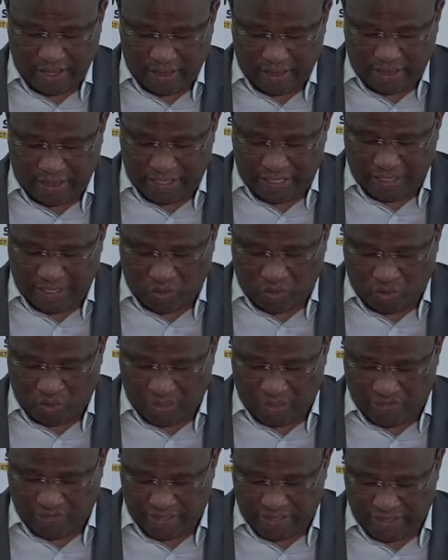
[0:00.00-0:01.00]
32
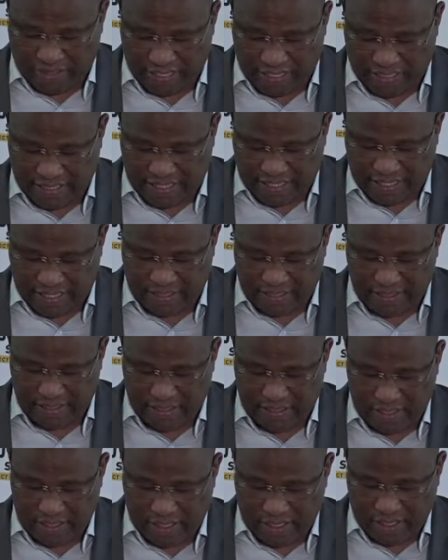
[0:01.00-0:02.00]
on ventilators,
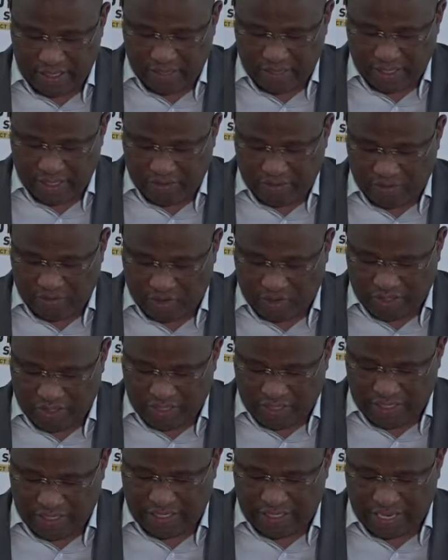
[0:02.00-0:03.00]

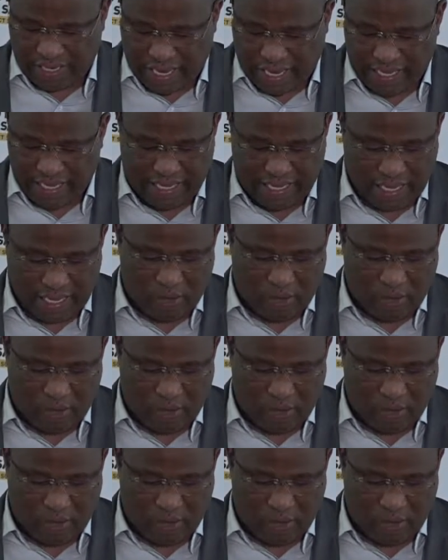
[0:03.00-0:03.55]
46 in high care